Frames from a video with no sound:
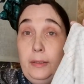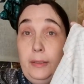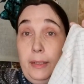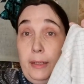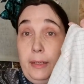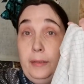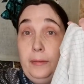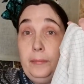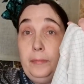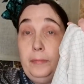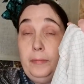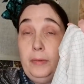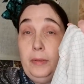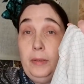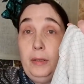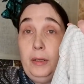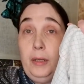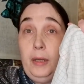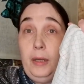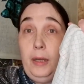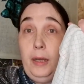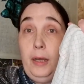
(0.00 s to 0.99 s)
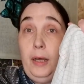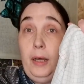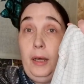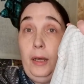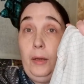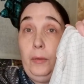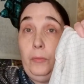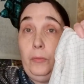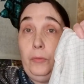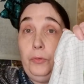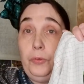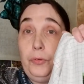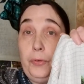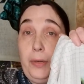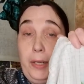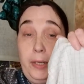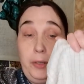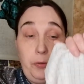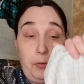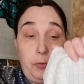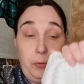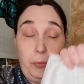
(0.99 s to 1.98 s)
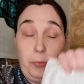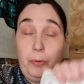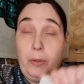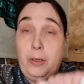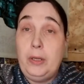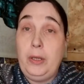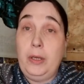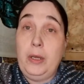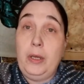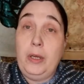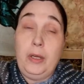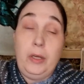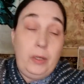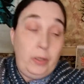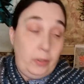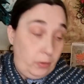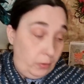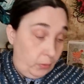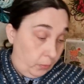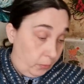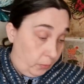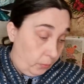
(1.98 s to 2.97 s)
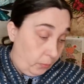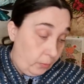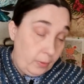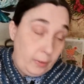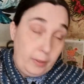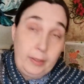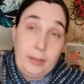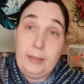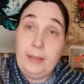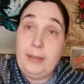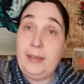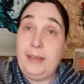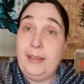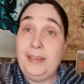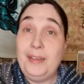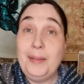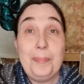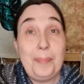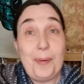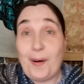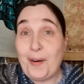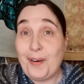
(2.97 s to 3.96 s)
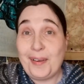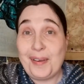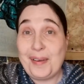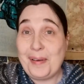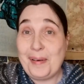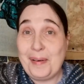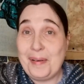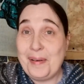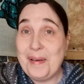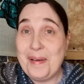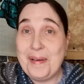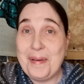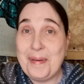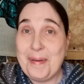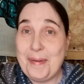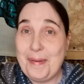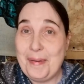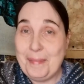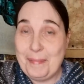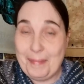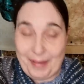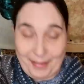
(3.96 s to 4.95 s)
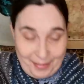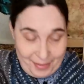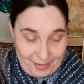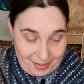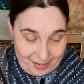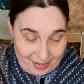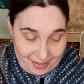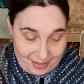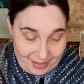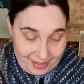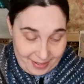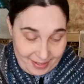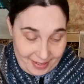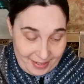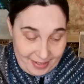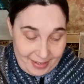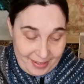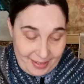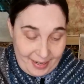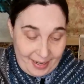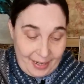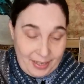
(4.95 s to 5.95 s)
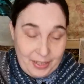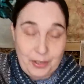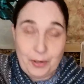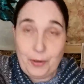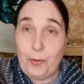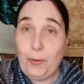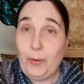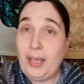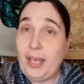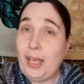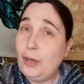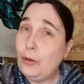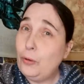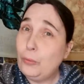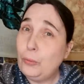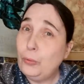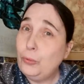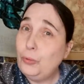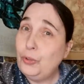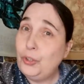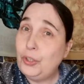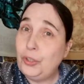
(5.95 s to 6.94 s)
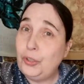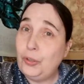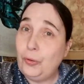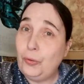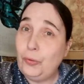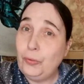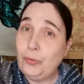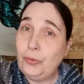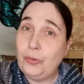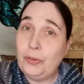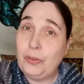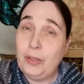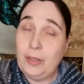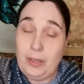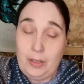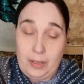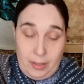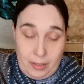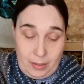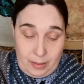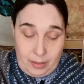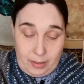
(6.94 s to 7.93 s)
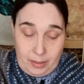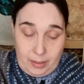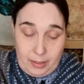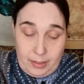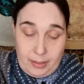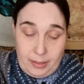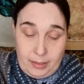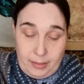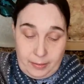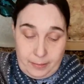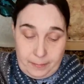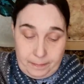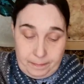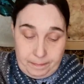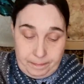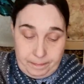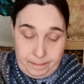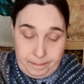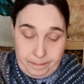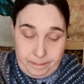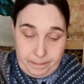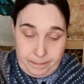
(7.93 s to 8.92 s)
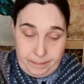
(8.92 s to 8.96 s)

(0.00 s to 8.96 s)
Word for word: yeah, I will try to do the parking method. I know Gecko Rouge don't, um,